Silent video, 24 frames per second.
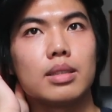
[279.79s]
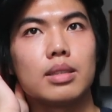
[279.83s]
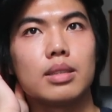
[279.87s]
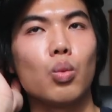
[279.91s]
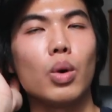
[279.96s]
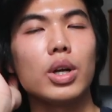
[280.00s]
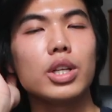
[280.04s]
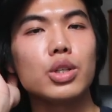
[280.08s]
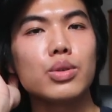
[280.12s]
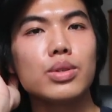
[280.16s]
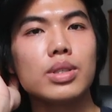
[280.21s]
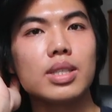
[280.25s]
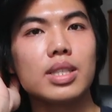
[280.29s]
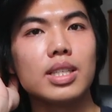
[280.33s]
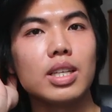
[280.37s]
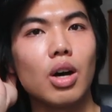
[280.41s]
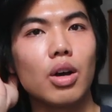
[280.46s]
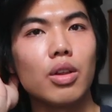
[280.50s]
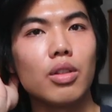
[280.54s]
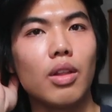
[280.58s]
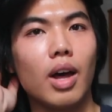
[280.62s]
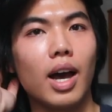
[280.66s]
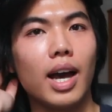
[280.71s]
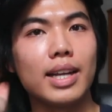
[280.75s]
What you see
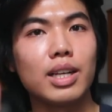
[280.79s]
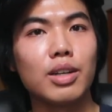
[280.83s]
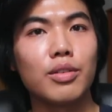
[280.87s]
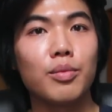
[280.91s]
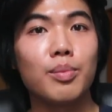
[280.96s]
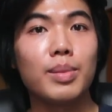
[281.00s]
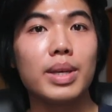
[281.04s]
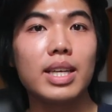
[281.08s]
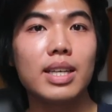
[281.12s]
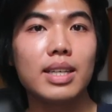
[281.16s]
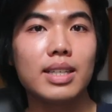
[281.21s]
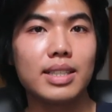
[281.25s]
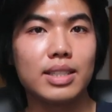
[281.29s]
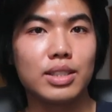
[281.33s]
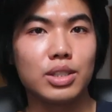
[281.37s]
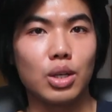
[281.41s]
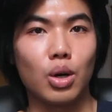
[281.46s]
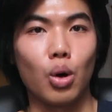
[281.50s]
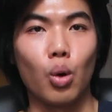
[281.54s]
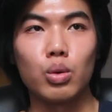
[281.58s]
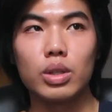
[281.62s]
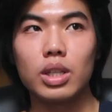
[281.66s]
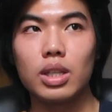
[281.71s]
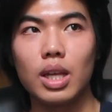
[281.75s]
online of me is
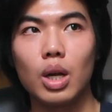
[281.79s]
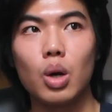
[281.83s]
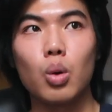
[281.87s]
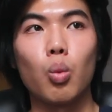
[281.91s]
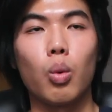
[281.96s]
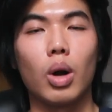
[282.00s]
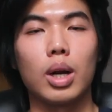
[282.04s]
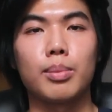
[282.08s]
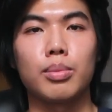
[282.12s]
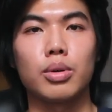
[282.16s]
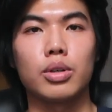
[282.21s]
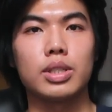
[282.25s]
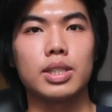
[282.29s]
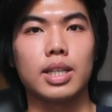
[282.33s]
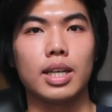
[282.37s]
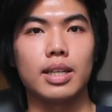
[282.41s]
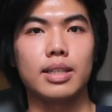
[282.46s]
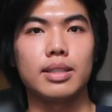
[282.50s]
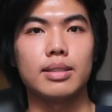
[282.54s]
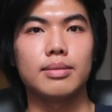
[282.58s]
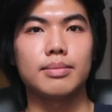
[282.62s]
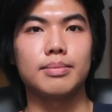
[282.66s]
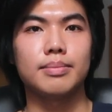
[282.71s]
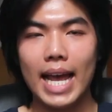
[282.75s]
only like
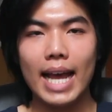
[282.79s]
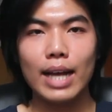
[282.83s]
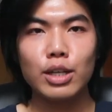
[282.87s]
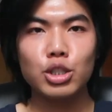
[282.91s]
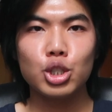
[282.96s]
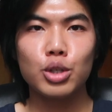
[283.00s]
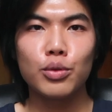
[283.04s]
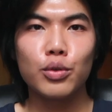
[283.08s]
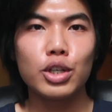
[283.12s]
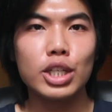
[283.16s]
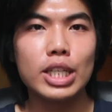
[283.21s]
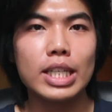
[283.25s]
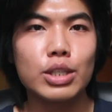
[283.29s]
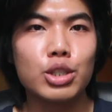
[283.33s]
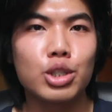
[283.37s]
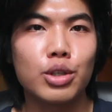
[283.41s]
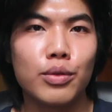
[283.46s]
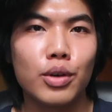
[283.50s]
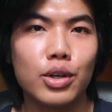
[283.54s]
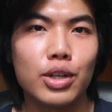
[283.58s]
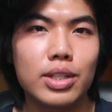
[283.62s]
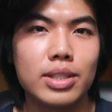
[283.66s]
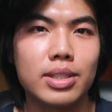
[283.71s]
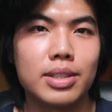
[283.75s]
1%. Extroverted
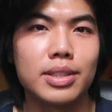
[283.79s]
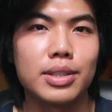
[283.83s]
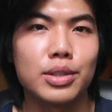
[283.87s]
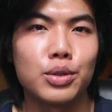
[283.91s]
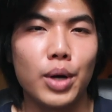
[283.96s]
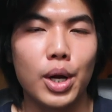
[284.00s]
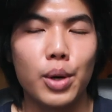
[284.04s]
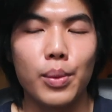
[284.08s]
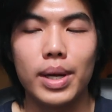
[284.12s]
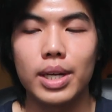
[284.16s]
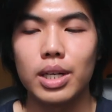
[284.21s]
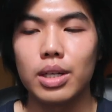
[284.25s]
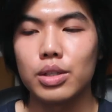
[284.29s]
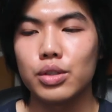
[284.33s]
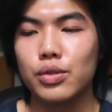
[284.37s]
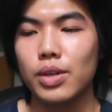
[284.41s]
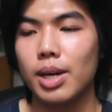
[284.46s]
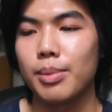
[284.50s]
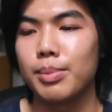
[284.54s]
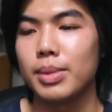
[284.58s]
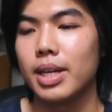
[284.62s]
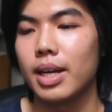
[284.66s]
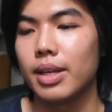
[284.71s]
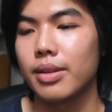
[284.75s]
introvert is a great way to
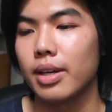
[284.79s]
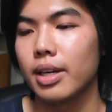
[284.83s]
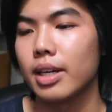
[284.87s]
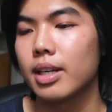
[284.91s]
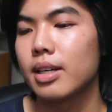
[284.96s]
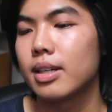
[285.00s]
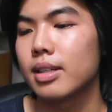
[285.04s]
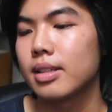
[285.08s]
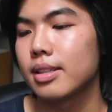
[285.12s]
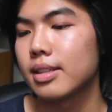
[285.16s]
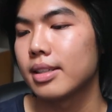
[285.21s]
describe me, I think.